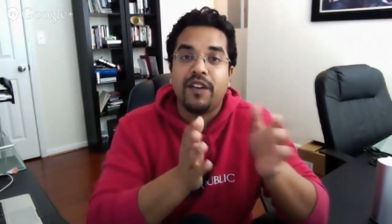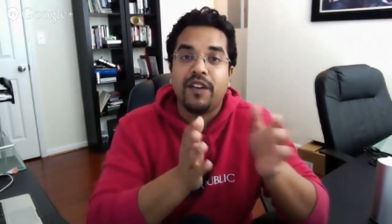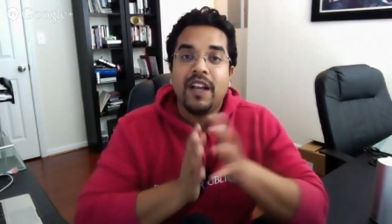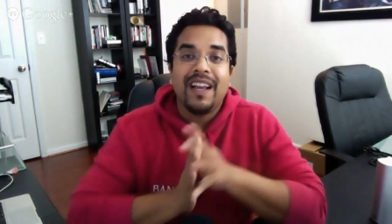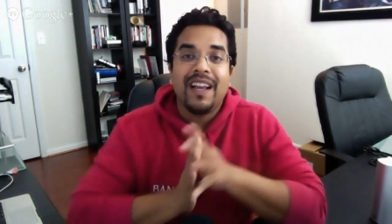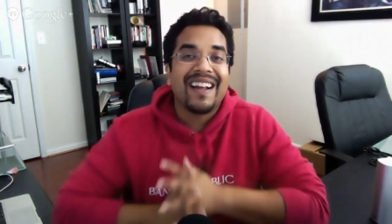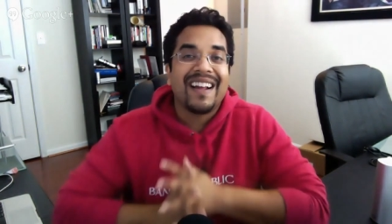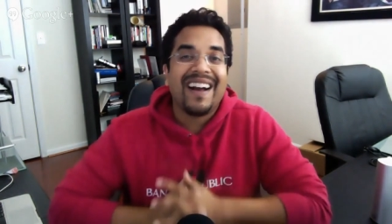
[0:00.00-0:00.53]

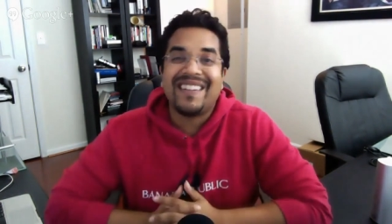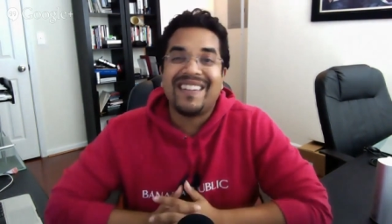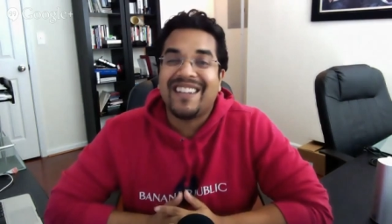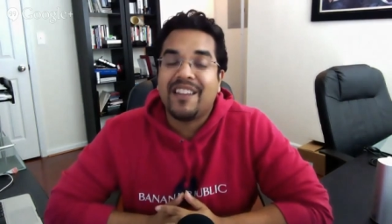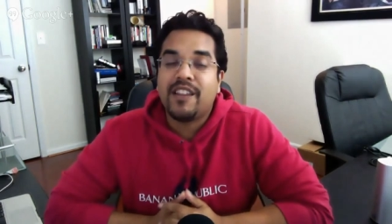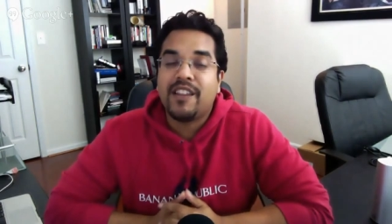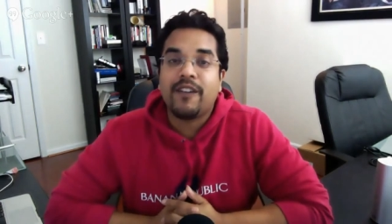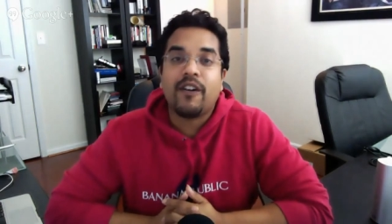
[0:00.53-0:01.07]
Guys,
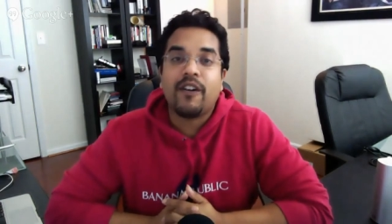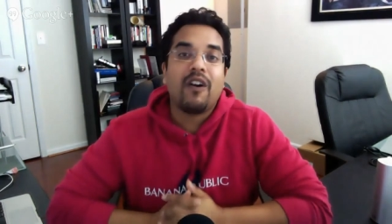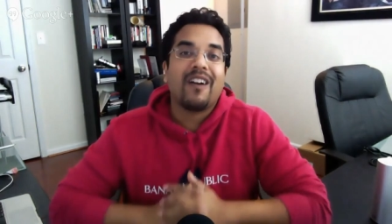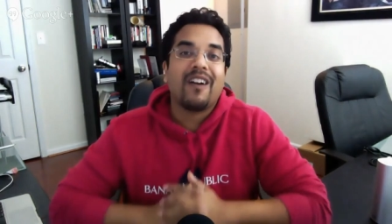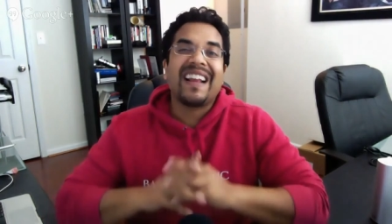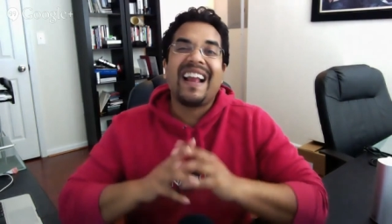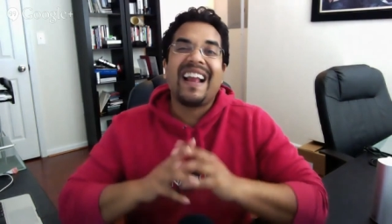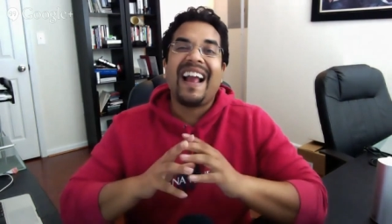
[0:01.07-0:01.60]
there
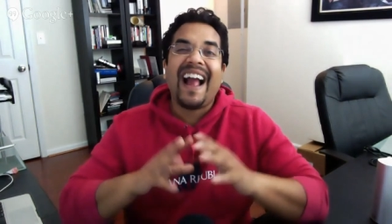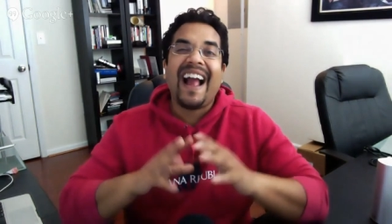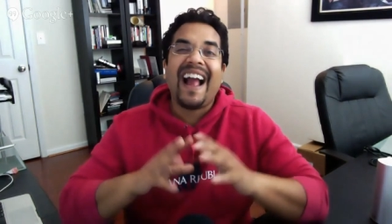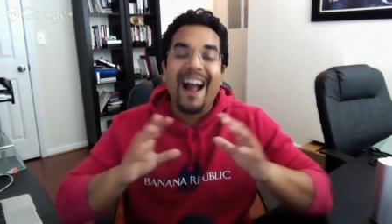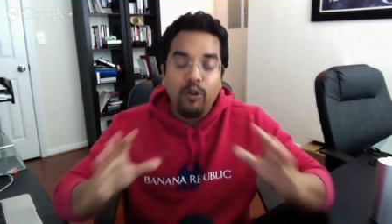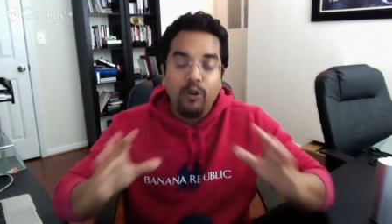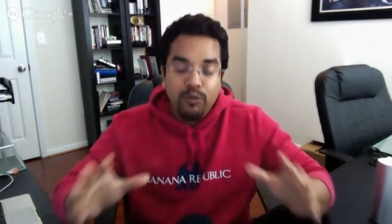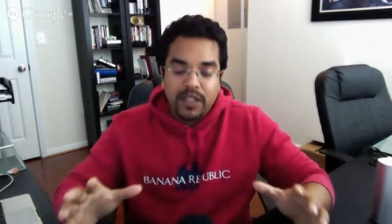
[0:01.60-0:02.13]
are
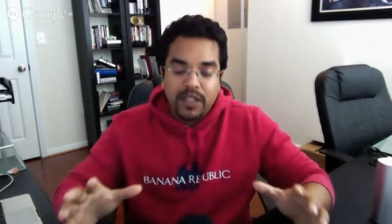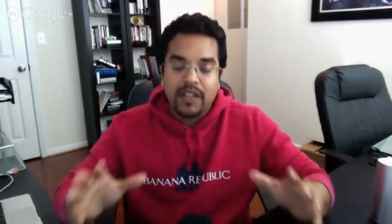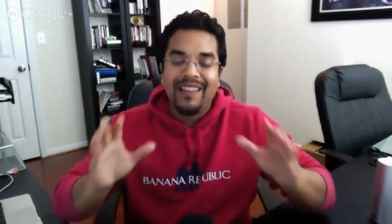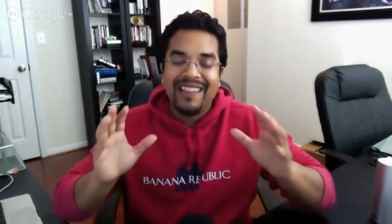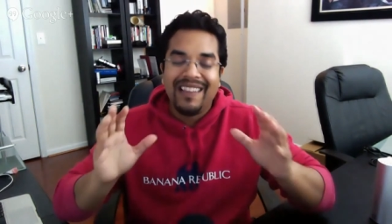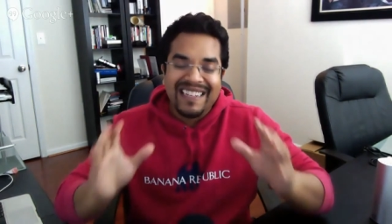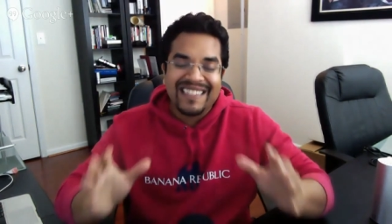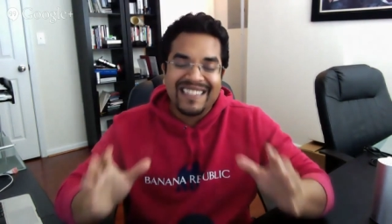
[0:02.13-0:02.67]

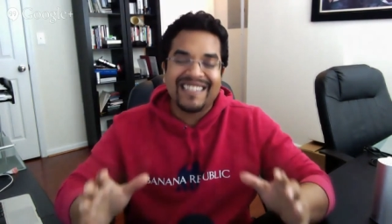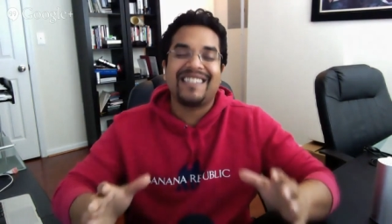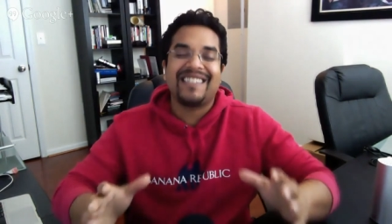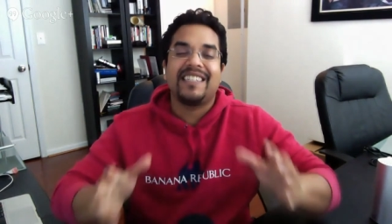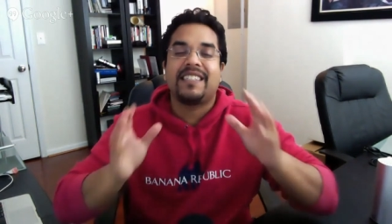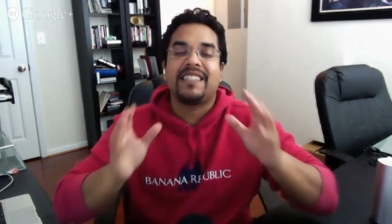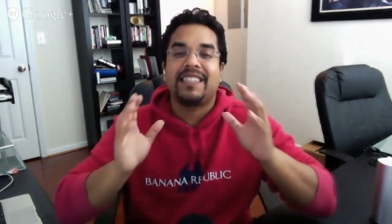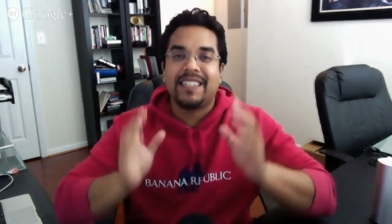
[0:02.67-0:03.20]
countless
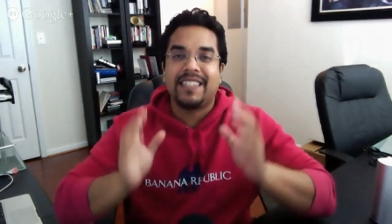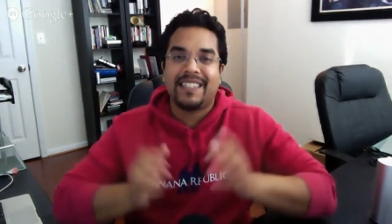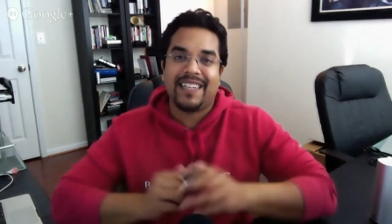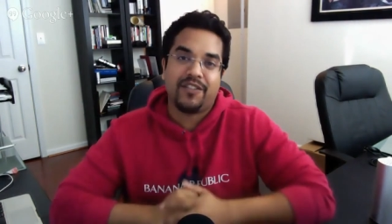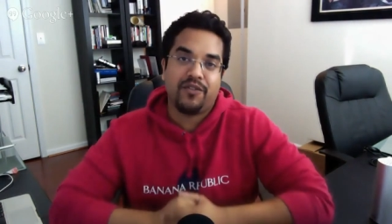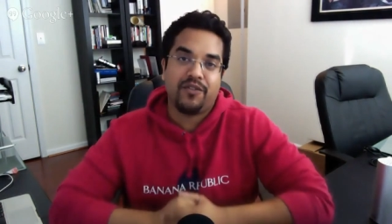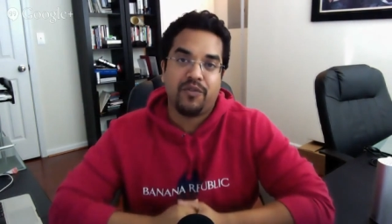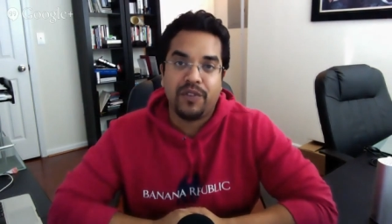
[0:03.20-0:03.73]

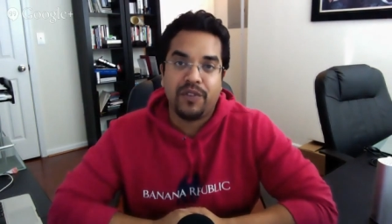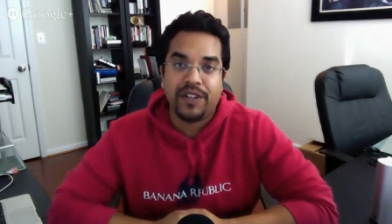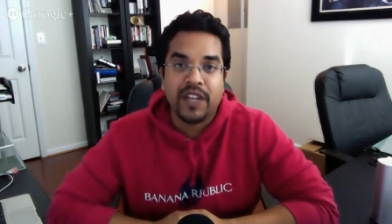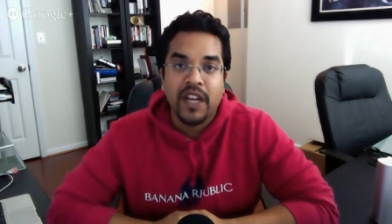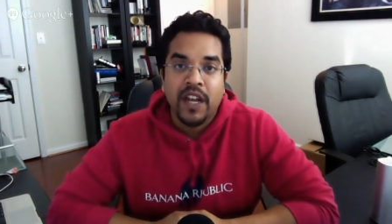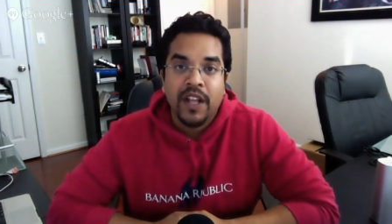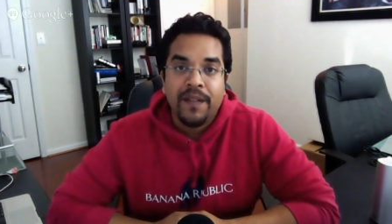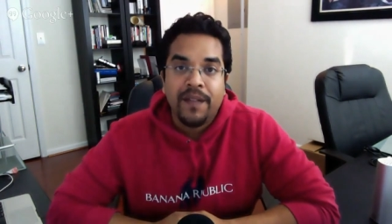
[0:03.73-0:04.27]
success stories.
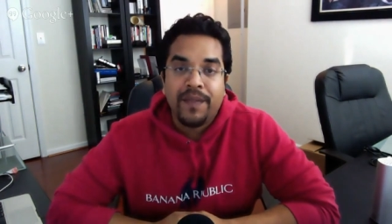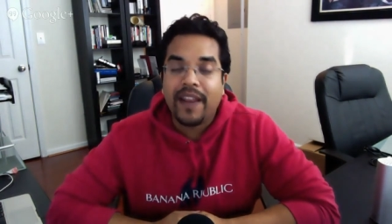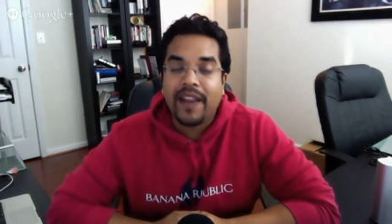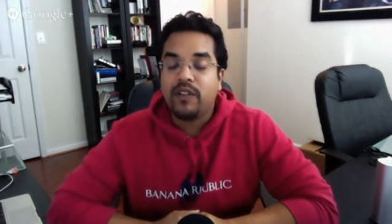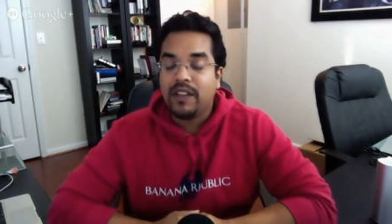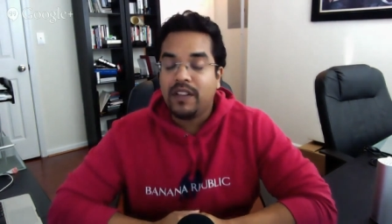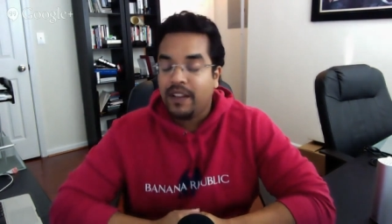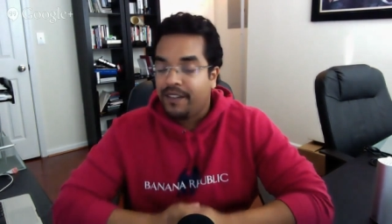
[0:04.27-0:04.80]
They've
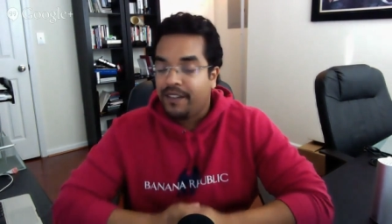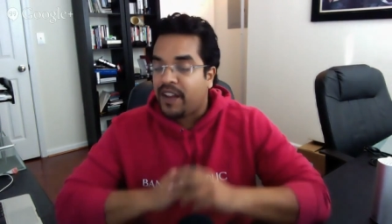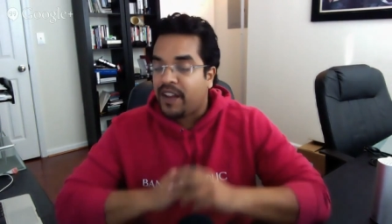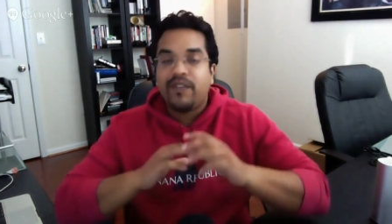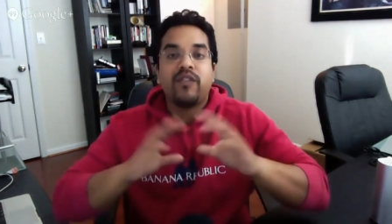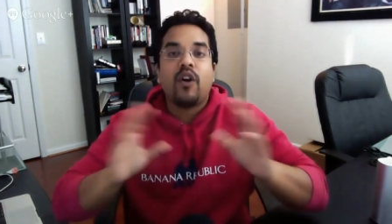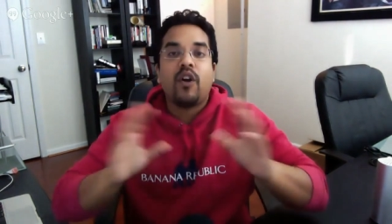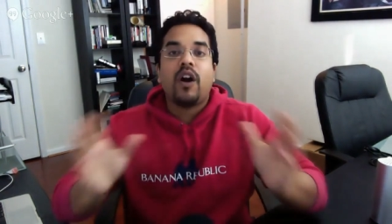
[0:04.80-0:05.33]

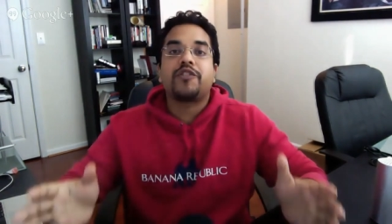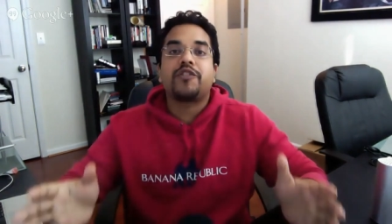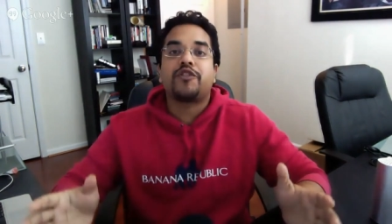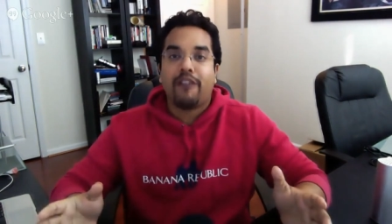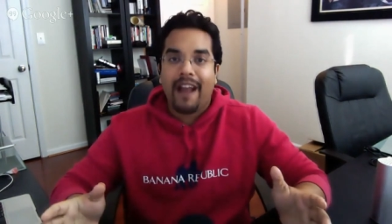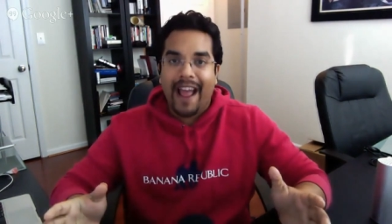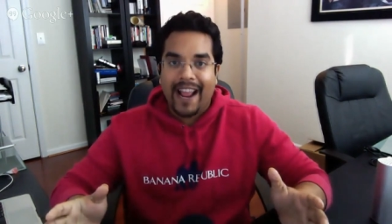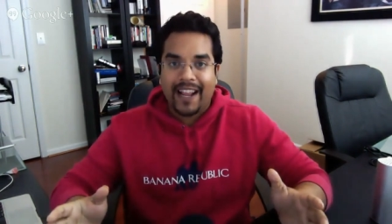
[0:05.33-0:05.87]
lost
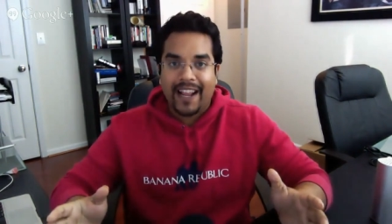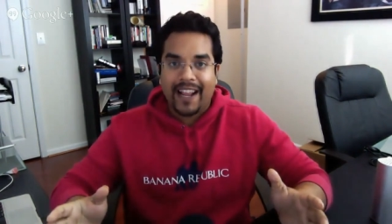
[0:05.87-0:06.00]
track.